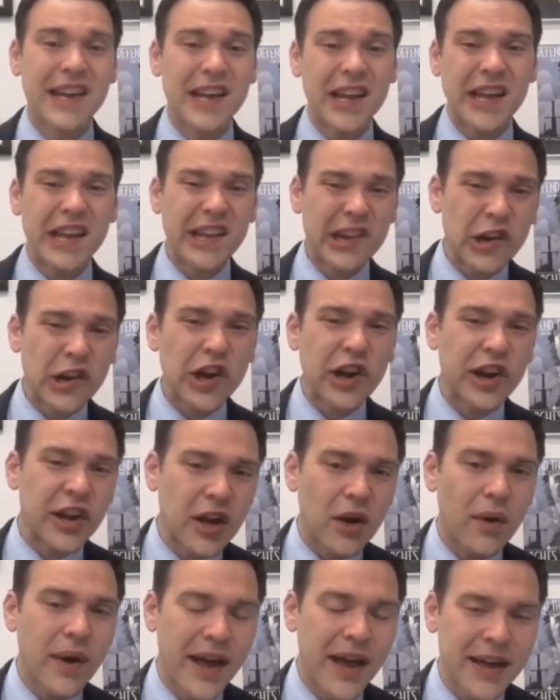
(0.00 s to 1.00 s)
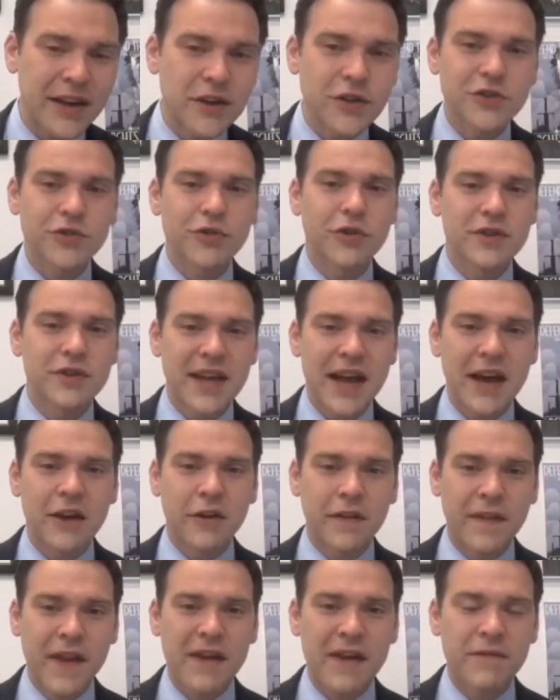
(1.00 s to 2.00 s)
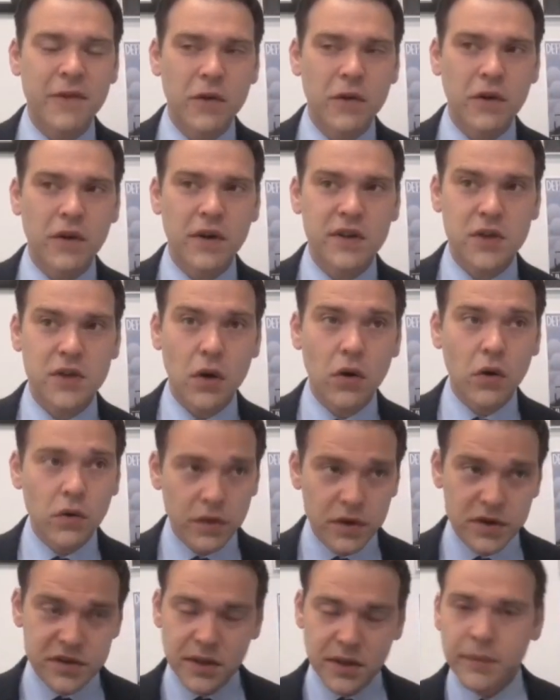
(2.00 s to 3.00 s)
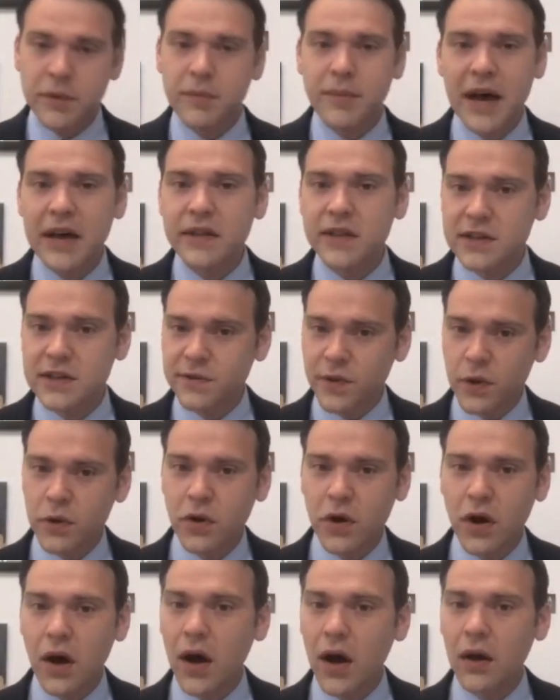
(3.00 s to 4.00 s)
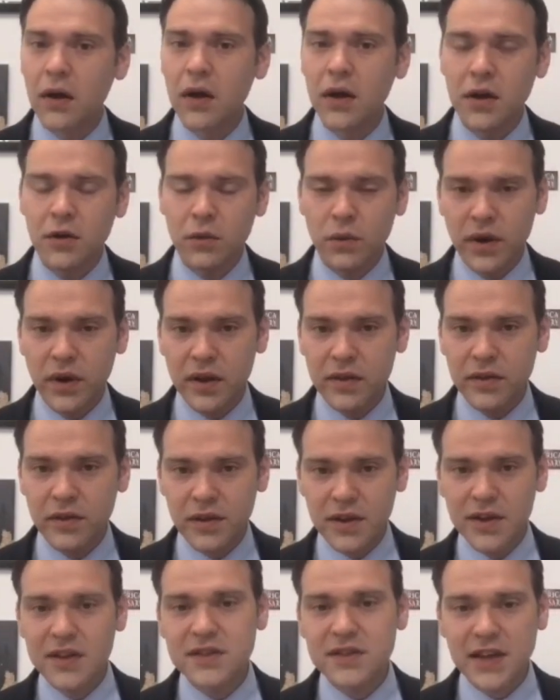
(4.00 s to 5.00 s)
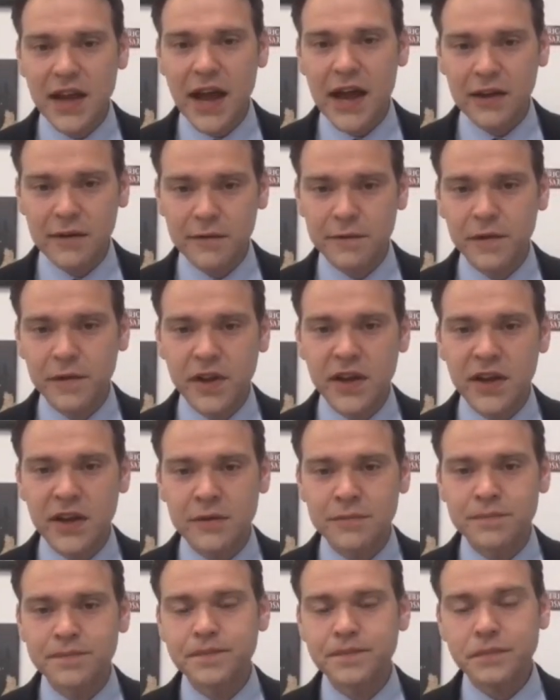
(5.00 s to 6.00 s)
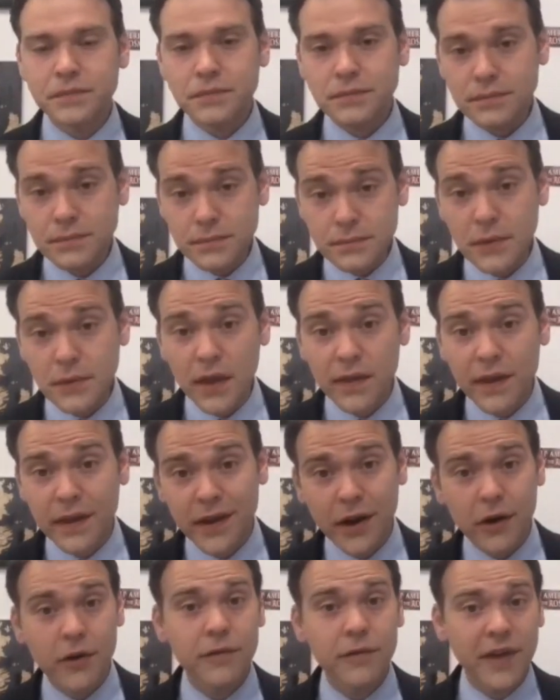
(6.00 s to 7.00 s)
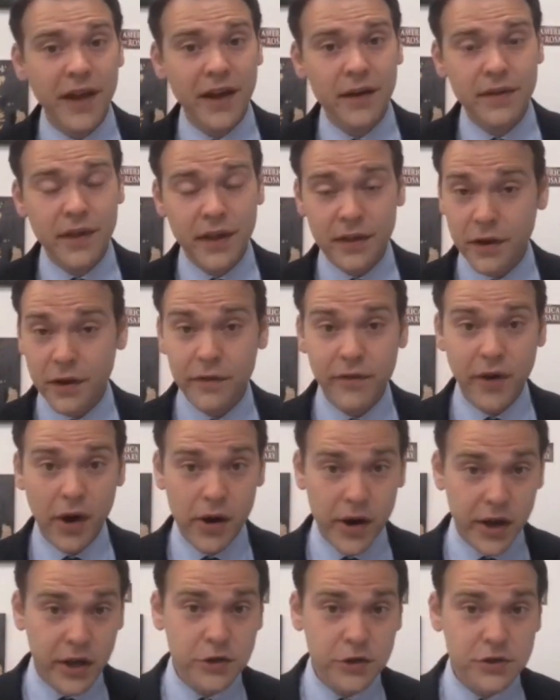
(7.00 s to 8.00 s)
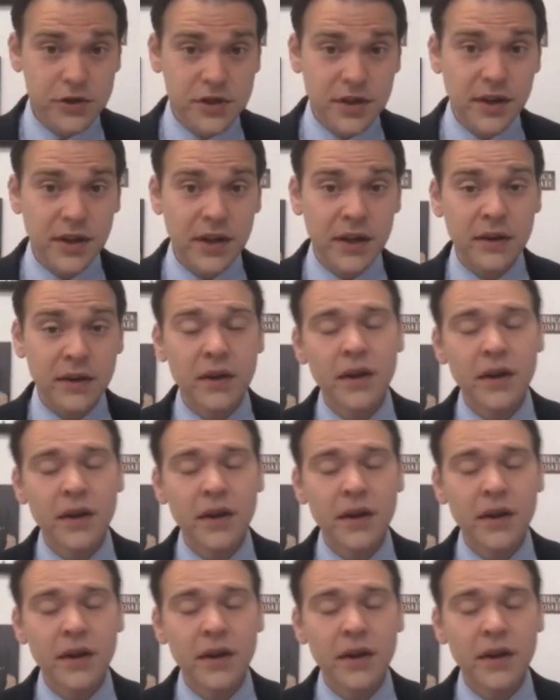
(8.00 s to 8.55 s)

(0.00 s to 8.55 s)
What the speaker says: you're going to go ahead and drill down on that phone call. I say, oh, there's something about this phone call with Kislyak and Flynn that they're very interested in.